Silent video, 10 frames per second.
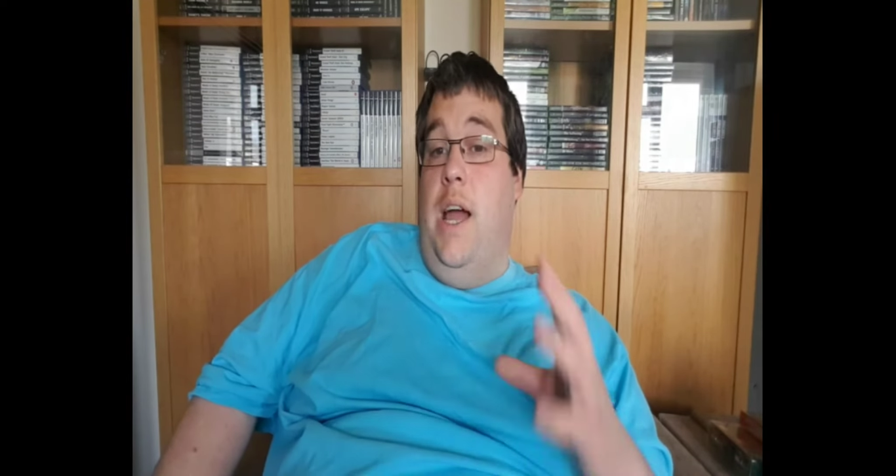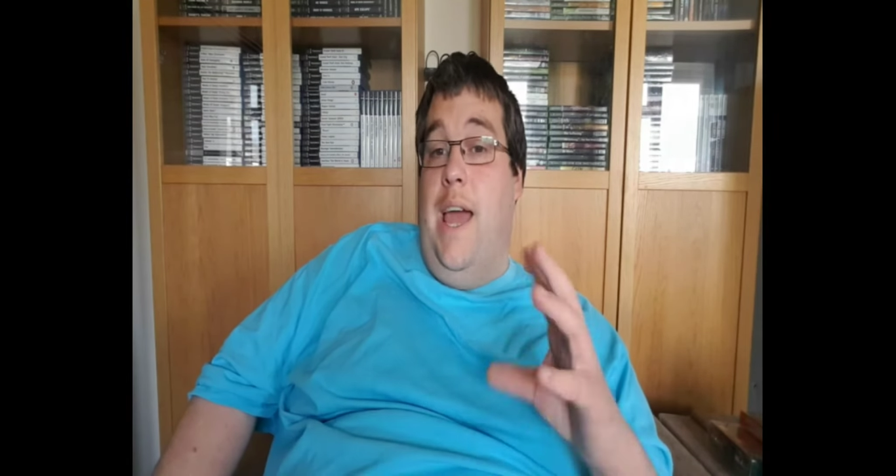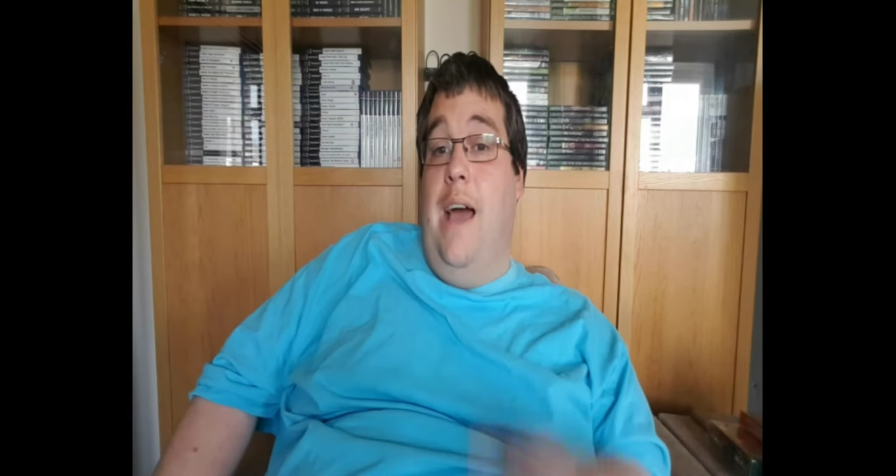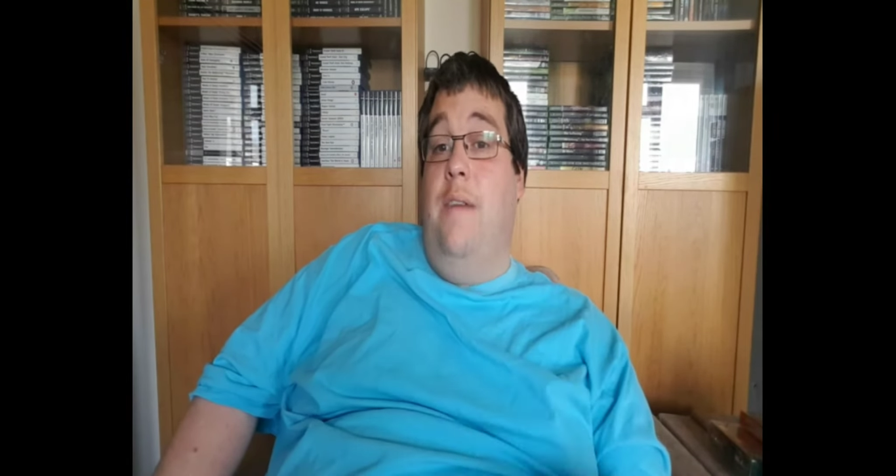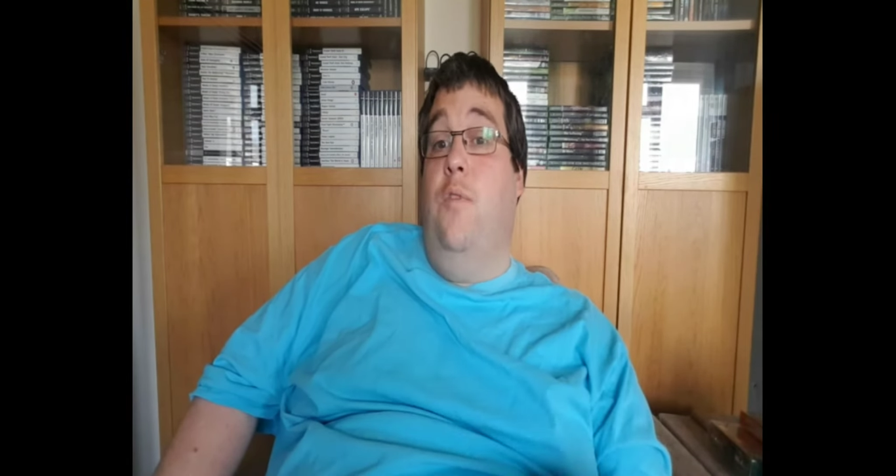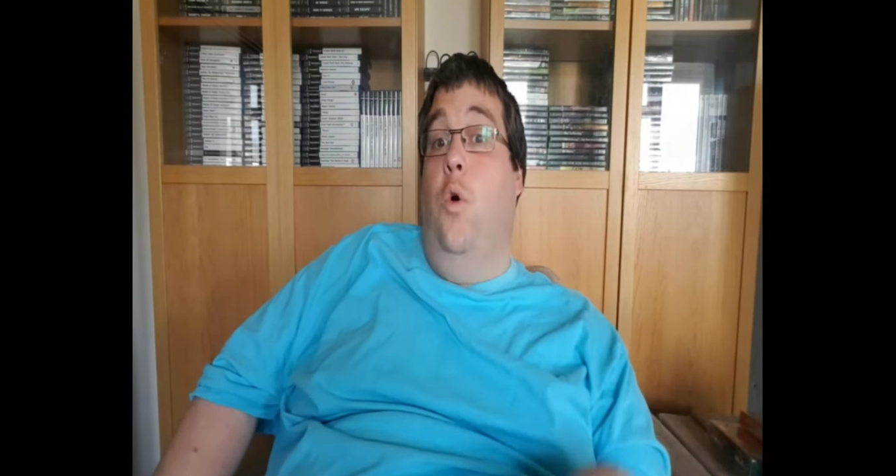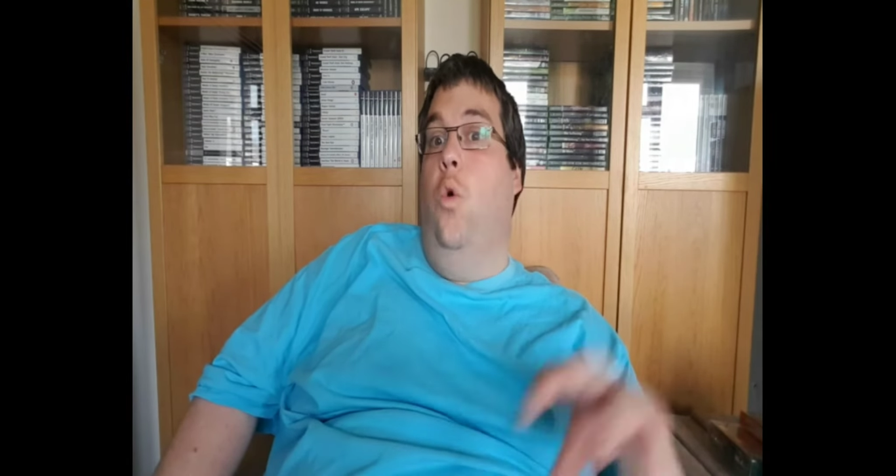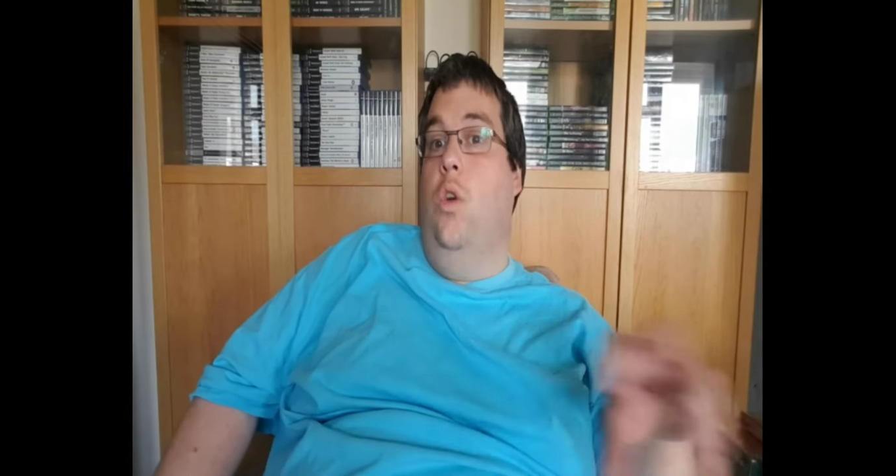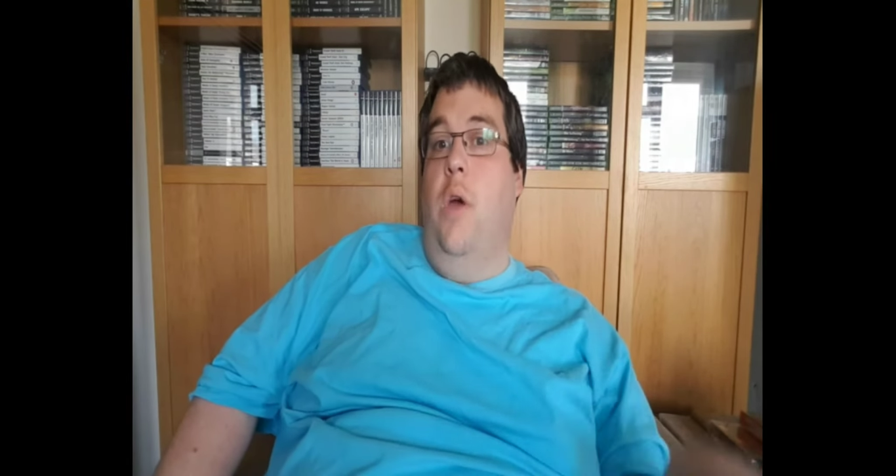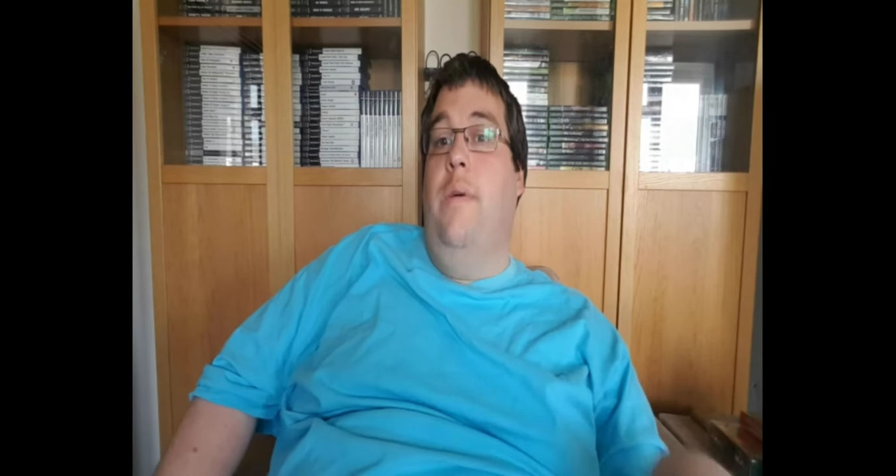I have
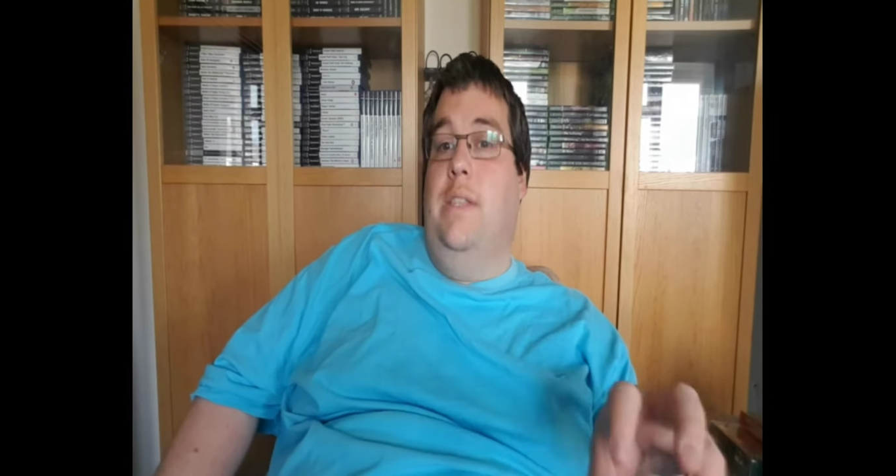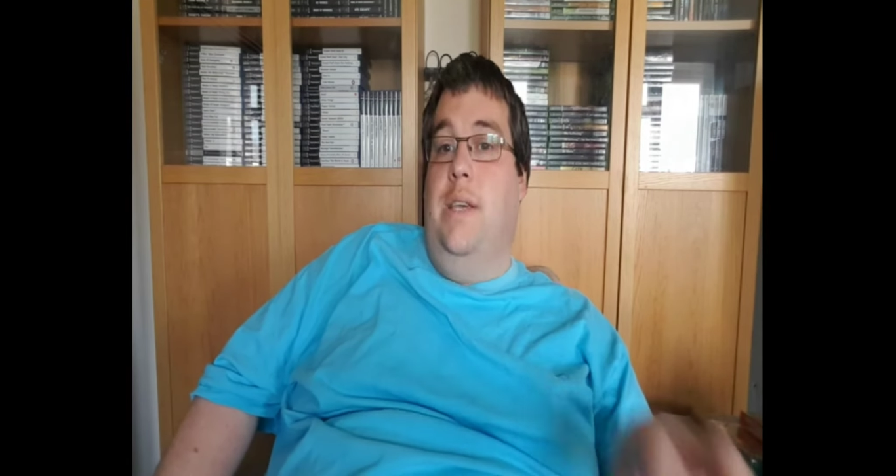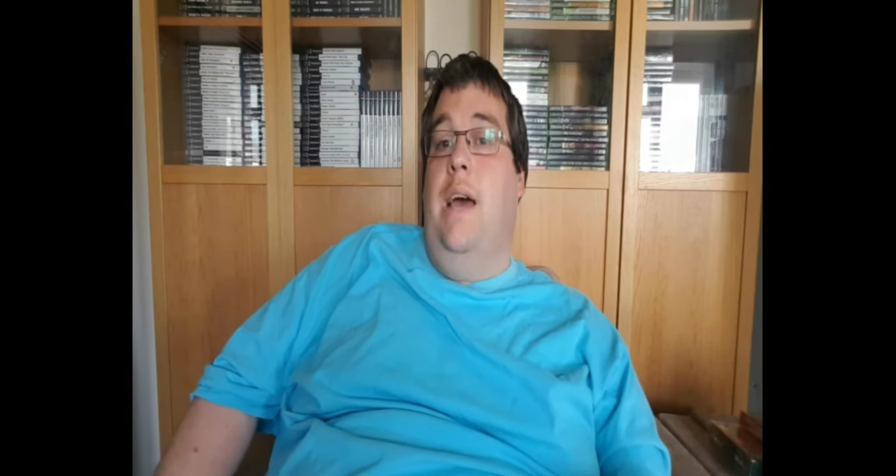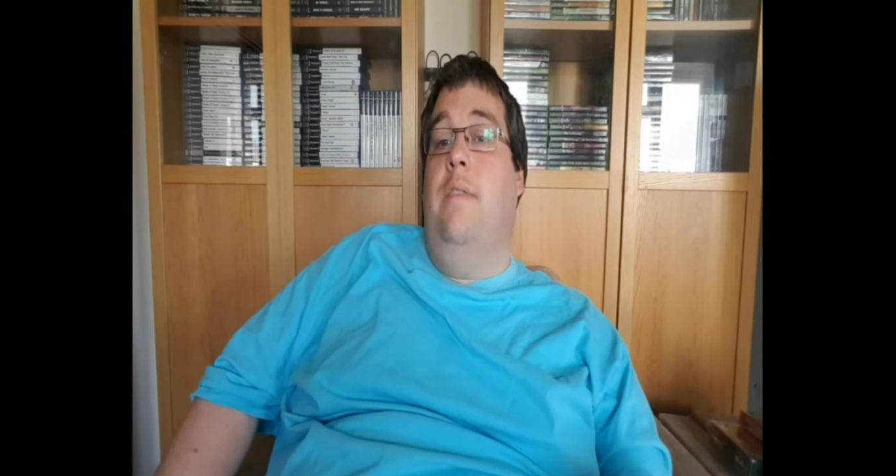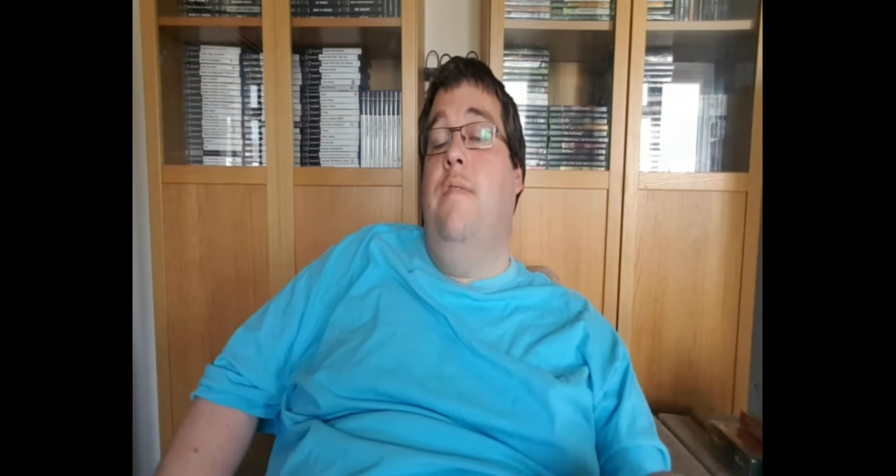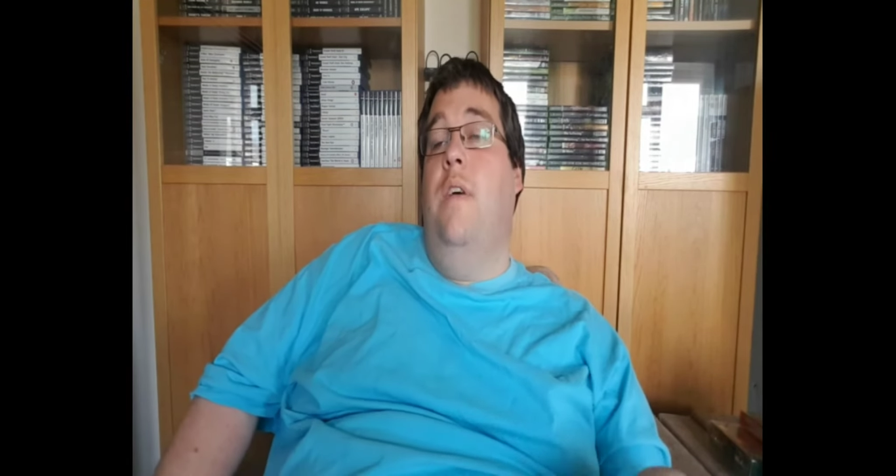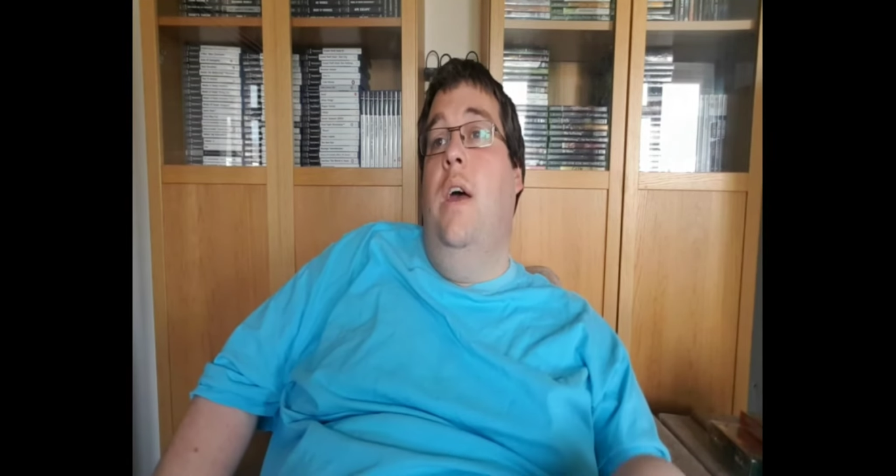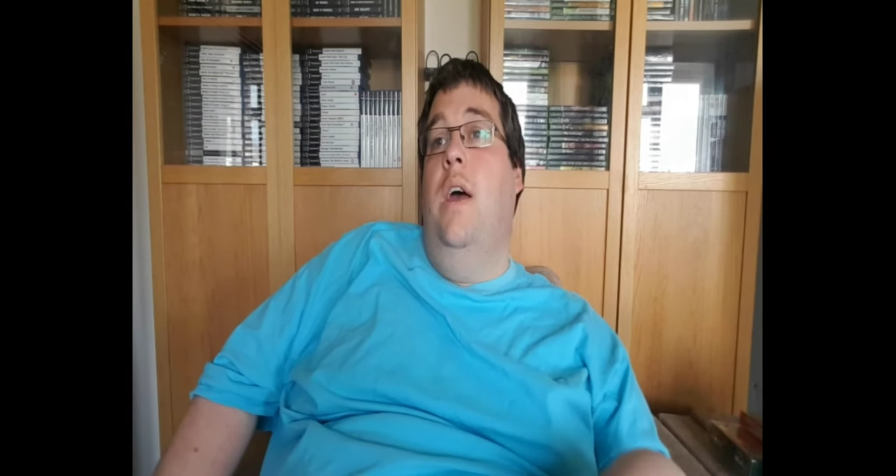or going to have,